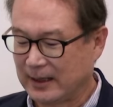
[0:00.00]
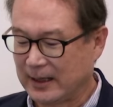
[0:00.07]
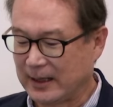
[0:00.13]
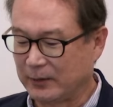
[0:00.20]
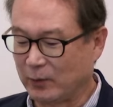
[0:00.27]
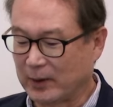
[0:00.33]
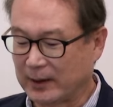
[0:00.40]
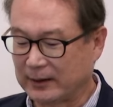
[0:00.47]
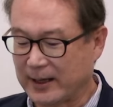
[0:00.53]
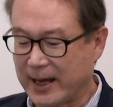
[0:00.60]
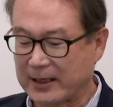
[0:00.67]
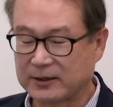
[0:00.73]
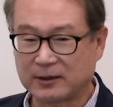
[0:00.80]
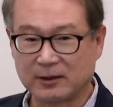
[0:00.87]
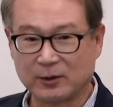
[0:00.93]
And what are the
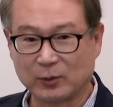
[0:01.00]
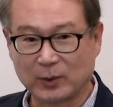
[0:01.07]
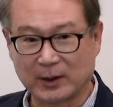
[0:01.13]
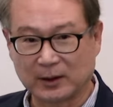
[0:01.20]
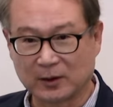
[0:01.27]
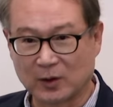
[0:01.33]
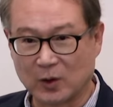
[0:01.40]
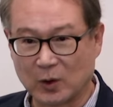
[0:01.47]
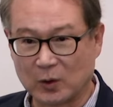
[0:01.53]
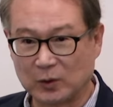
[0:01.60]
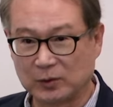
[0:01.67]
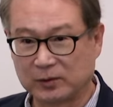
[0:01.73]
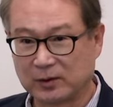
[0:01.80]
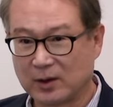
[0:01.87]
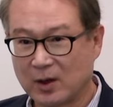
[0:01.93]
actions? What are the
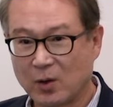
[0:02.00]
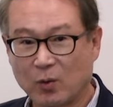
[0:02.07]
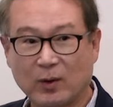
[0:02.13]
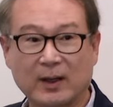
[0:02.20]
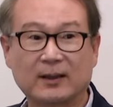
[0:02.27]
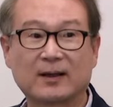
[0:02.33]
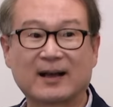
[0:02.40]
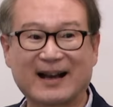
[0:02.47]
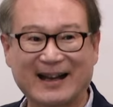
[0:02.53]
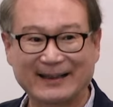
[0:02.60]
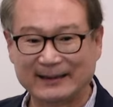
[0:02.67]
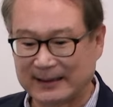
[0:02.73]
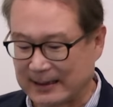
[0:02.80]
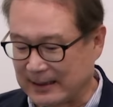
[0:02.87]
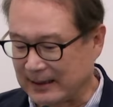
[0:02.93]
goals? What are the
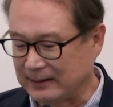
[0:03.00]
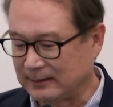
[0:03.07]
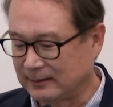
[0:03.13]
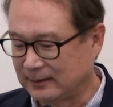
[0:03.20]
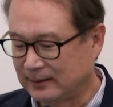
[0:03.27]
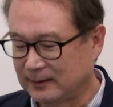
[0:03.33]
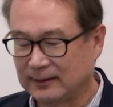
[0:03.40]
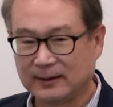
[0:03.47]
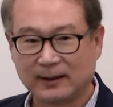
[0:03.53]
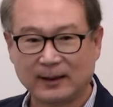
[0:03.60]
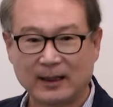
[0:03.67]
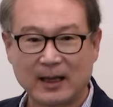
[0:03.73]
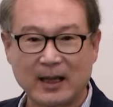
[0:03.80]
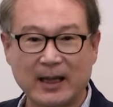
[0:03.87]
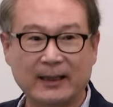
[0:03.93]
guidelines?
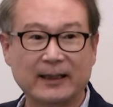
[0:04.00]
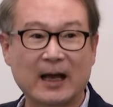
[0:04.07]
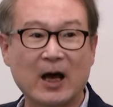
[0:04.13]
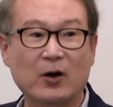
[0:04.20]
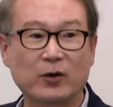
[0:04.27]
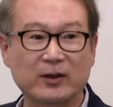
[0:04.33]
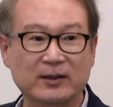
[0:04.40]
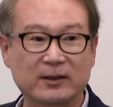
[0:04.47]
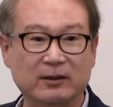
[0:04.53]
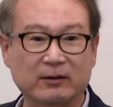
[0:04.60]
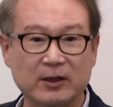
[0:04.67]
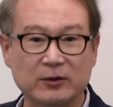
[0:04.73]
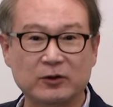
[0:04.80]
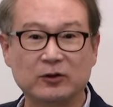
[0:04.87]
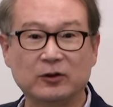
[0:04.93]
And how to
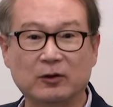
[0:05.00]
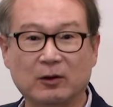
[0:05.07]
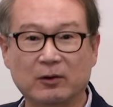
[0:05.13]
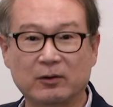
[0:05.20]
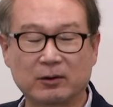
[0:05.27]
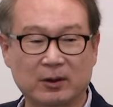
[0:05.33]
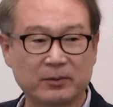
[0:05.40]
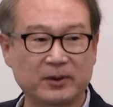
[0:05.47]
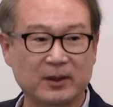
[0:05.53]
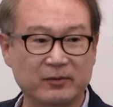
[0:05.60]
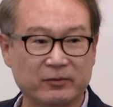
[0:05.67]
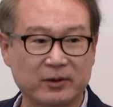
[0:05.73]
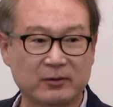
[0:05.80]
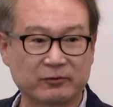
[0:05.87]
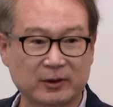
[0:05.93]
integrate to your software
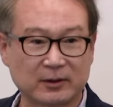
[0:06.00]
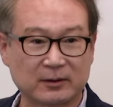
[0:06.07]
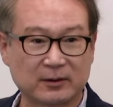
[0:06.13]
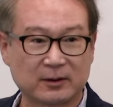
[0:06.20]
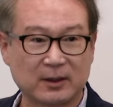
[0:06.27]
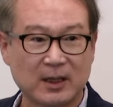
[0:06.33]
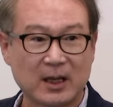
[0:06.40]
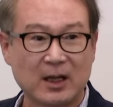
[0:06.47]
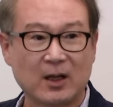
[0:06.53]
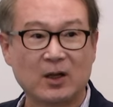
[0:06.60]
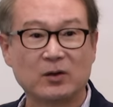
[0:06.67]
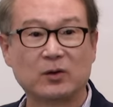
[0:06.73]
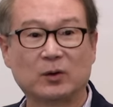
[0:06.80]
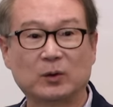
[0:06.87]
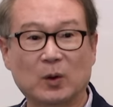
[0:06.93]
infrastructure.
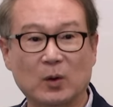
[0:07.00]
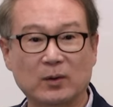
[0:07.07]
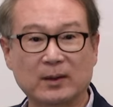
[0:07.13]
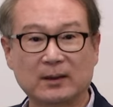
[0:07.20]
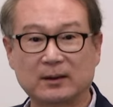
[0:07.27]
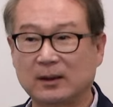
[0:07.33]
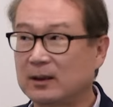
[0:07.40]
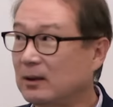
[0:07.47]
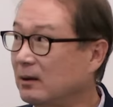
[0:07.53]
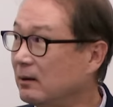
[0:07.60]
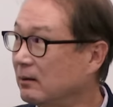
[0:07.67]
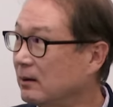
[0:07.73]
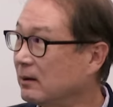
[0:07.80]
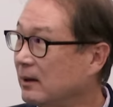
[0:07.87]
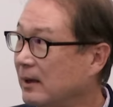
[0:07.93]
So those are
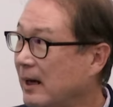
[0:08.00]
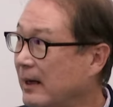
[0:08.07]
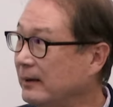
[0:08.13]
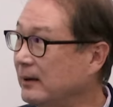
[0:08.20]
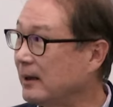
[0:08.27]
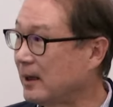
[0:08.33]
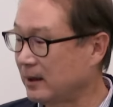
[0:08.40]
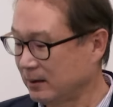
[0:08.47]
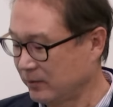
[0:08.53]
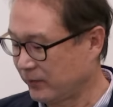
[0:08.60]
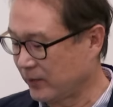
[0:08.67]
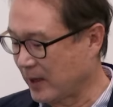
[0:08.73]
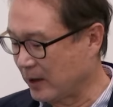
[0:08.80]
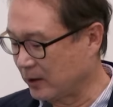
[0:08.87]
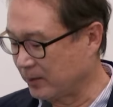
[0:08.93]
the guidelines
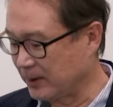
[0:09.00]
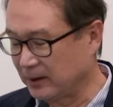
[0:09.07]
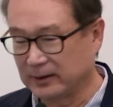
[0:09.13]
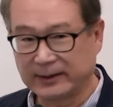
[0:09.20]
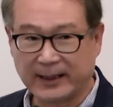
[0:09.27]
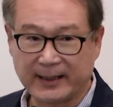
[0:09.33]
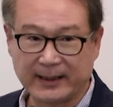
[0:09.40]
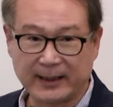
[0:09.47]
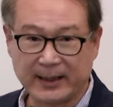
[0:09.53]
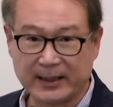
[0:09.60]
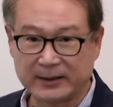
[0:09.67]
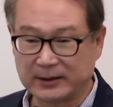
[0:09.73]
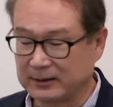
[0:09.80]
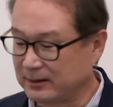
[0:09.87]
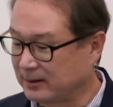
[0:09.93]
for how to build an AI
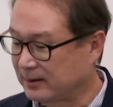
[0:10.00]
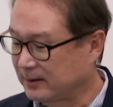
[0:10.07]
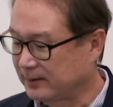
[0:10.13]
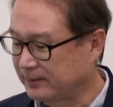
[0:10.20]
agent.